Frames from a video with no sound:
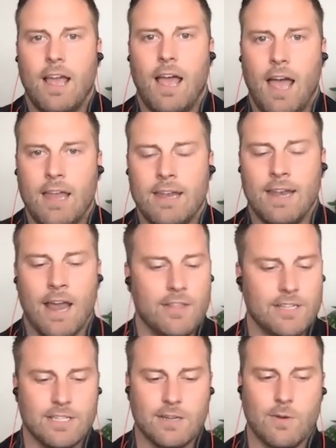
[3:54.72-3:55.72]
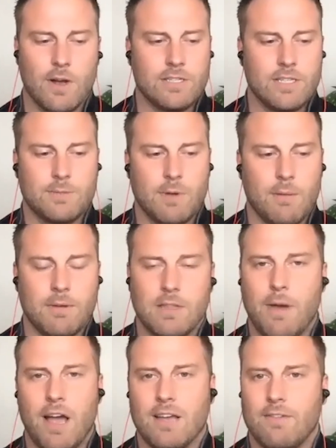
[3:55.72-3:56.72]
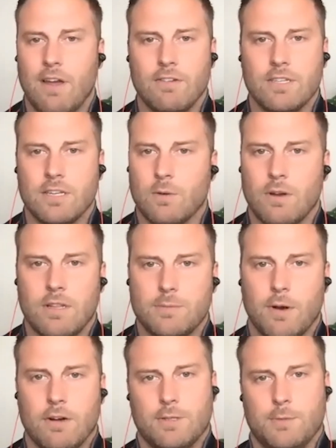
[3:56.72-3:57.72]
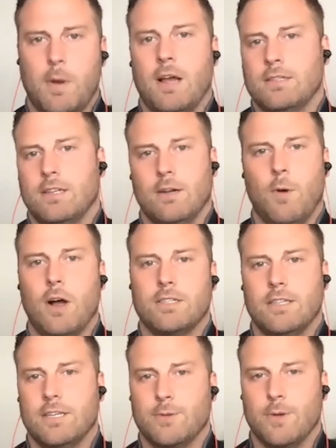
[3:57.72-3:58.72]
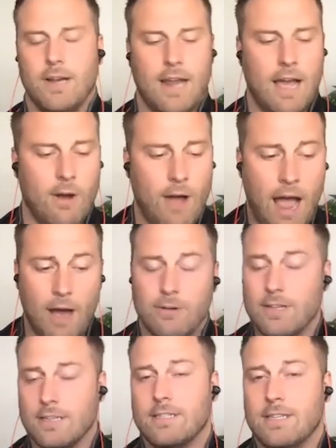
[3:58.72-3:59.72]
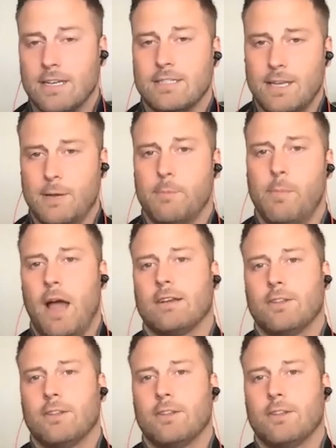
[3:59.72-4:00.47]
And now this is the question that's probably in the back of every single one of these partners' minds that are watching this right now. How does this impact